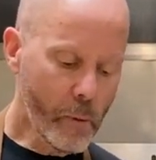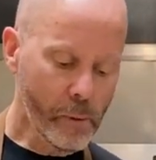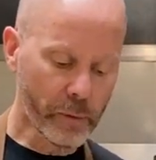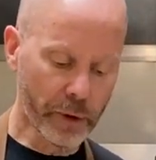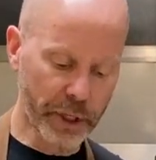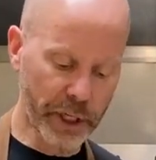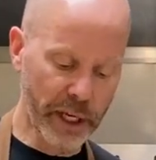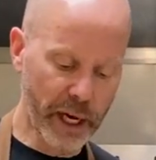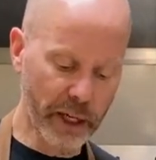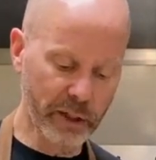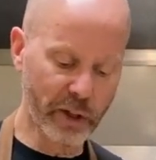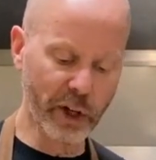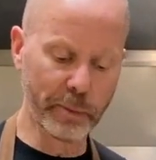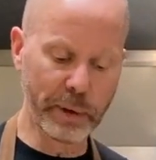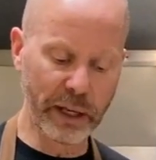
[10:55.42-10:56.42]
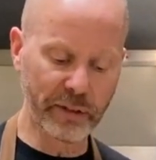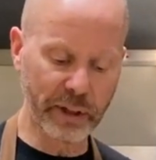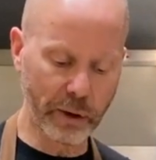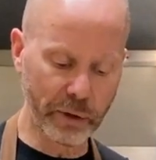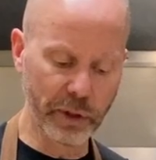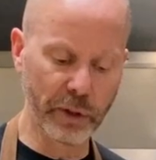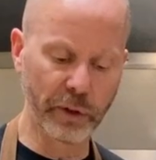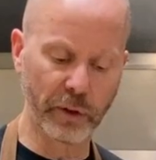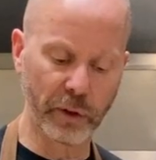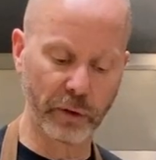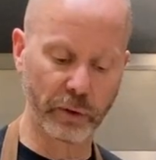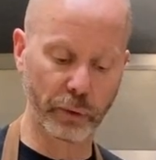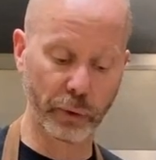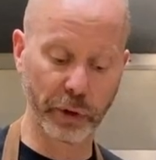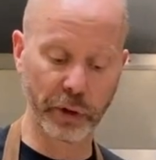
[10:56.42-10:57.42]
The curry paste that we use is
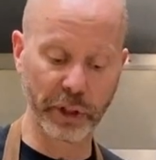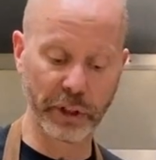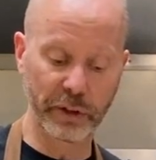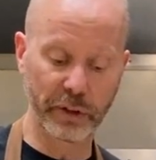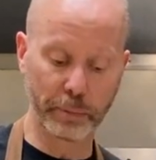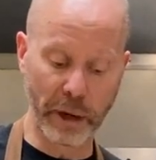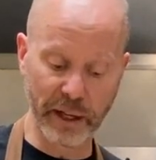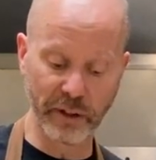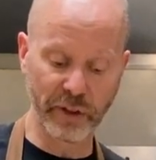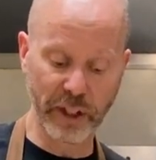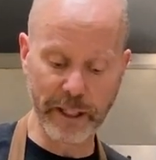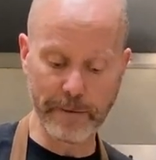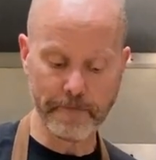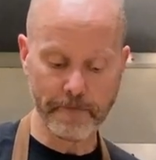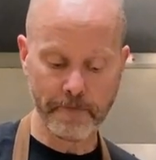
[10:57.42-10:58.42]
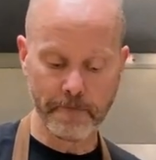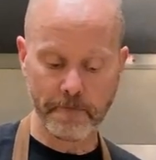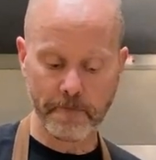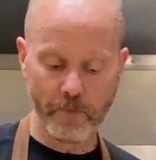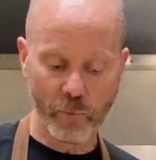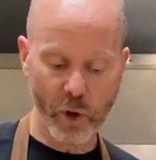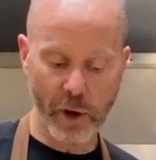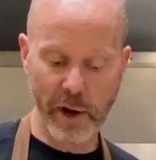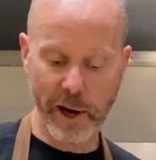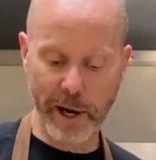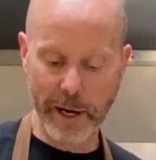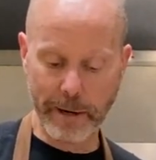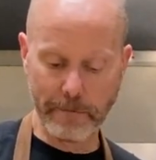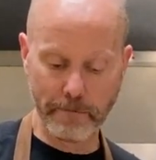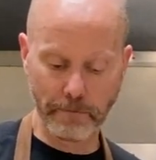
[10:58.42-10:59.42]
really spicy.
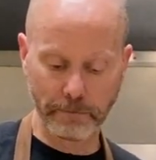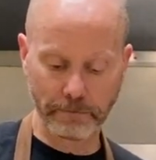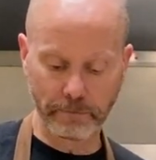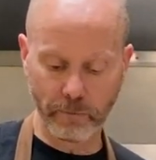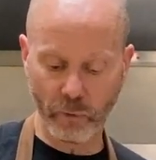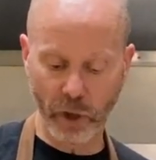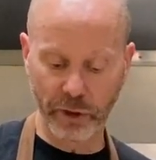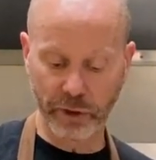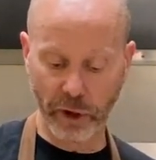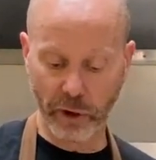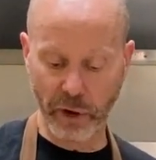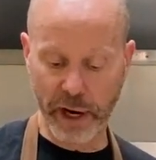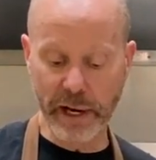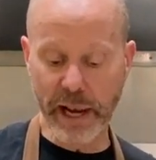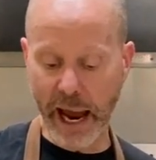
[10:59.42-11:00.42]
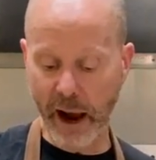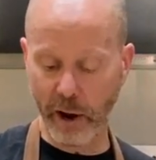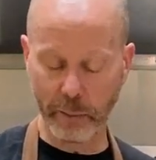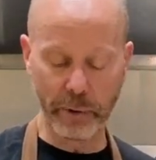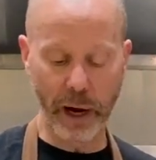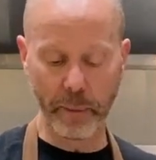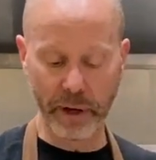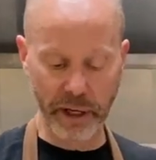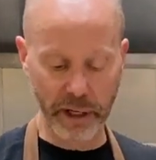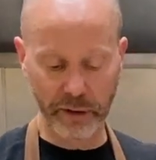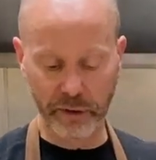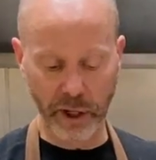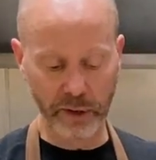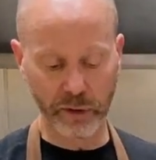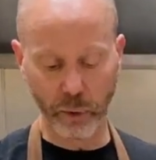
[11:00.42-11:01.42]
So right now I'm probably going to
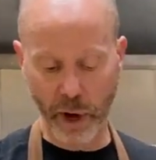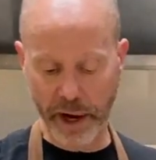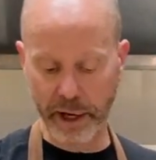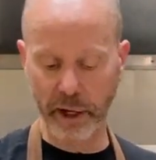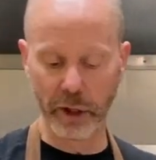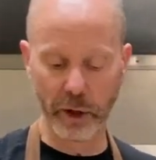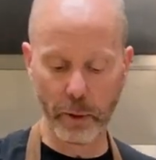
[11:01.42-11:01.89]
start sweating a little